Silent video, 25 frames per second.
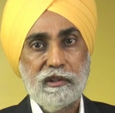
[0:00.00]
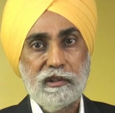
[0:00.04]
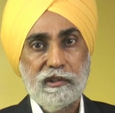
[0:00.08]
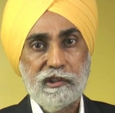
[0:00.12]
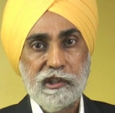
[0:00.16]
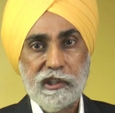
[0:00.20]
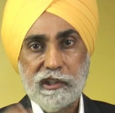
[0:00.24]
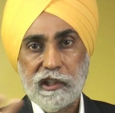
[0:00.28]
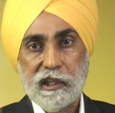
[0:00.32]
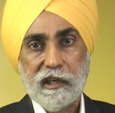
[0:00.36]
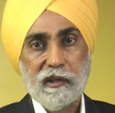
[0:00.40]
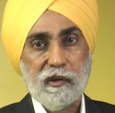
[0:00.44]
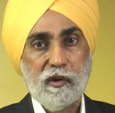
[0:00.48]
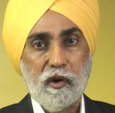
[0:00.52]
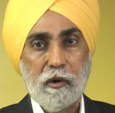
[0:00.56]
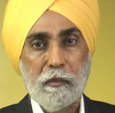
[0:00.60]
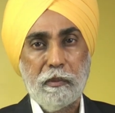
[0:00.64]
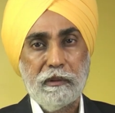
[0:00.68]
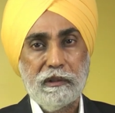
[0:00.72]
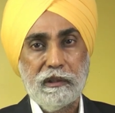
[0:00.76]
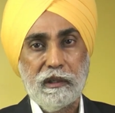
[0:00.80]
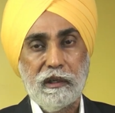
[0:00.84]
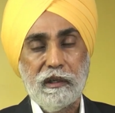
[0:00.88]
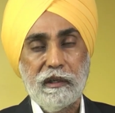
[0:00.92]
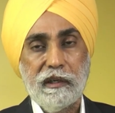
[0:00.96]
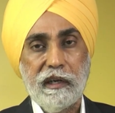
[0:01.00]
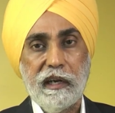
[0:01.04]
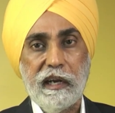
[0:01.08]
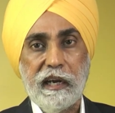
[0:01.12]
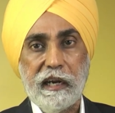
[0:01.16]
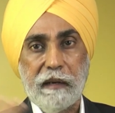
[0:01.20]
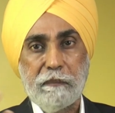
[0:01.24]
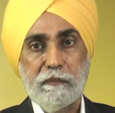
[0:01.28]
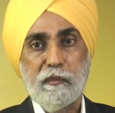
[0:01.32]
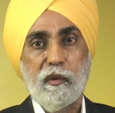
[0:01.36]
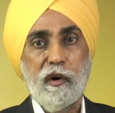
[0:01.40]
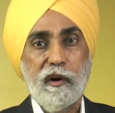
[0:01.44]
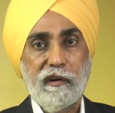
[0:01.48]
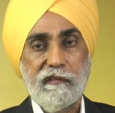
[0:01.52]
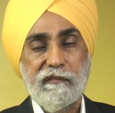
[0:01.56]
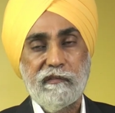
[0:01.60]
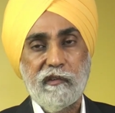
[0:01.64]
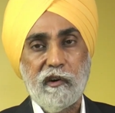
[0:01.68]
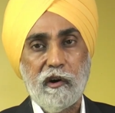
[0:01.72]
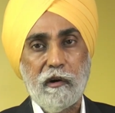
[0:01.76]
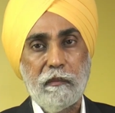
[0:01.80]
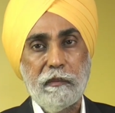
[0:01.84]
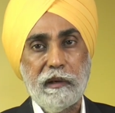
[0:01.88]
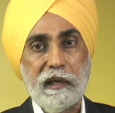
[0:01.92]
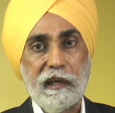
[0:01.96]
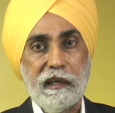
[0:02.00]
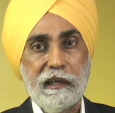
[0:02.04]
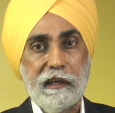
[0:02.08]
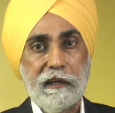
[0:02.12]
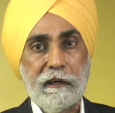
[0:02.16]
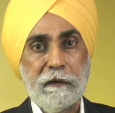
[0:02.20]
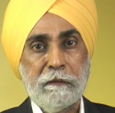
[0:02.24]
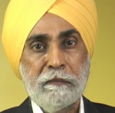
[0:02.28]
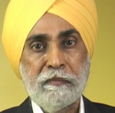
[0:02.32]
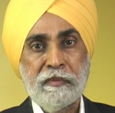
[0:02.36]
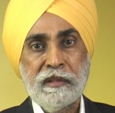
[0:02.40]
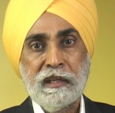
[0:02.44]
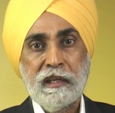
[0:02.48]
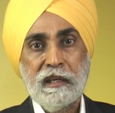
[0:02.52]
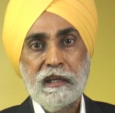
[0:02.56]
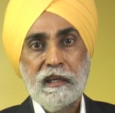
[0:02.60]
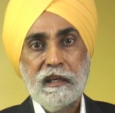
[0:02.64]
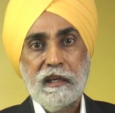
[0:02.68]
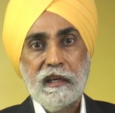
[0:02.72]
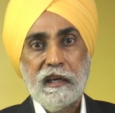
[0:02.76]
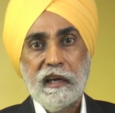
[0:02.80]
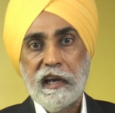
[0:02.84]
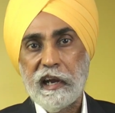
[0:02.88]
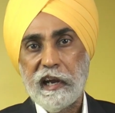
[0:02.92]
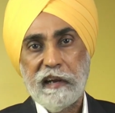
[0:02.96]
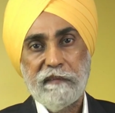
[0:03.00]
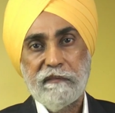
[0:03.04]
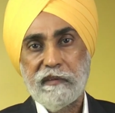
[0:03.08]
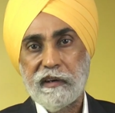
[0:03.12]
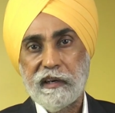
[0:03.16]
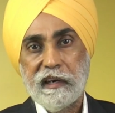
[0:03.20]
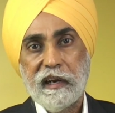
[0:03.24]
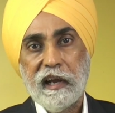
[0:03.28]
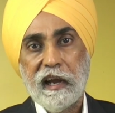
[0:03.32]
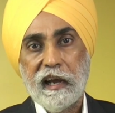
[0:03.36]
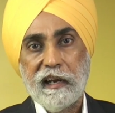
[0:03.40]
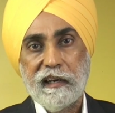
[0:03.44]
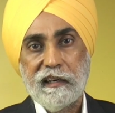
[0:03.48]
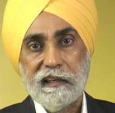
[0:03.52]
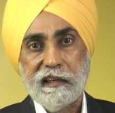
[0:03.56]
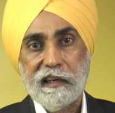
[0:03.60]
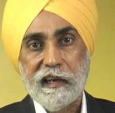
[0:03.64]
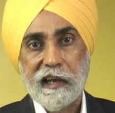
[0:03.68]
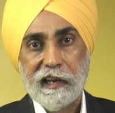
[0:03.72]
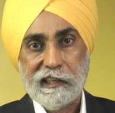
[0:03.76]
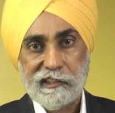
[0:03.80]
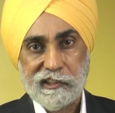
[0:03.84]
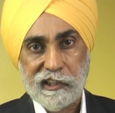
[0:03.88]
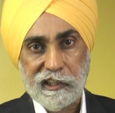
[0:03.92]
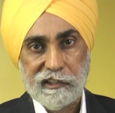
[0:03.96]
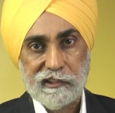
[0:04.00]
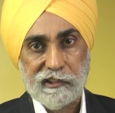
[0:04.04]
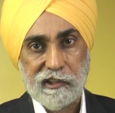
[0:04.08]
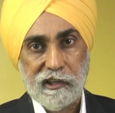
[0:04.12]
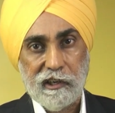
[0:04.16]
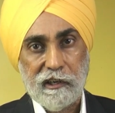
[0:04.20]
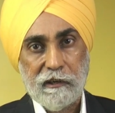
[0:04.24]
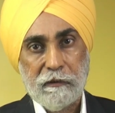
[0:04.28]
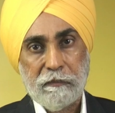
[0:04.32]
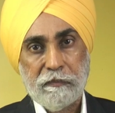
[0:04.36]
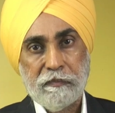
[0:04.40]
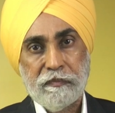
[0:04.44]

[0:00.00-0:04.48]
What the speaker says: Chitrgupt, 8.4 million, heaven, hell, etc.,